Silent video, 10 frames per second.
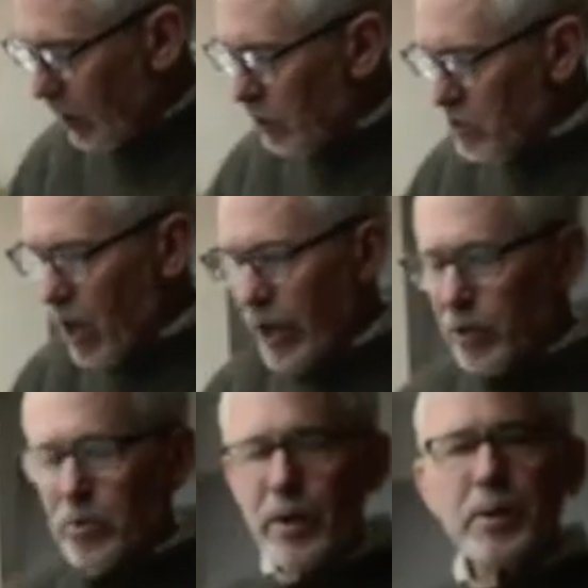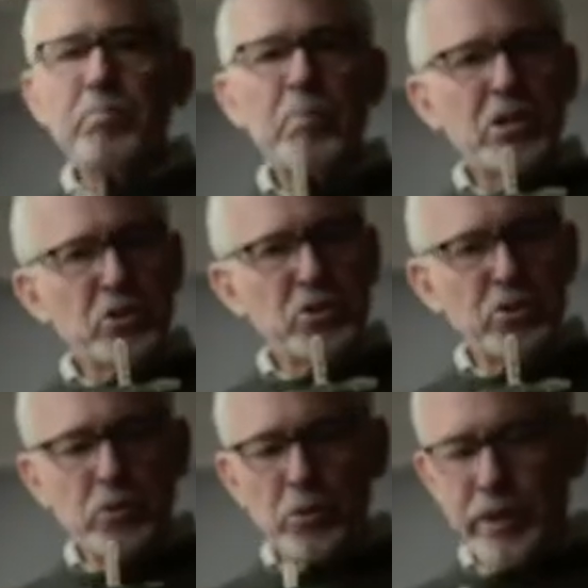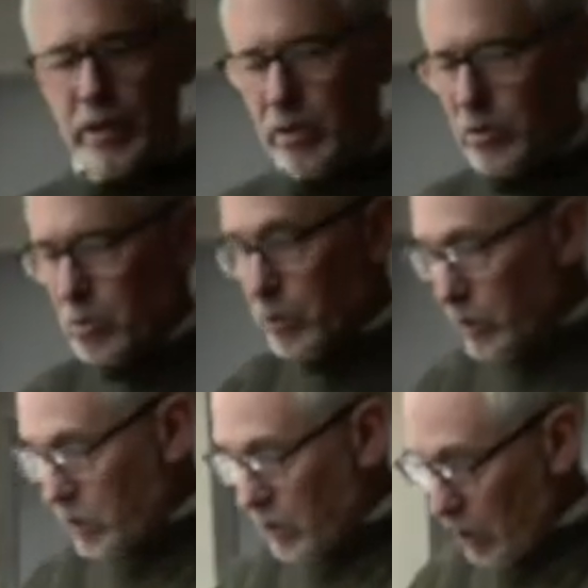giant red mustard greens, which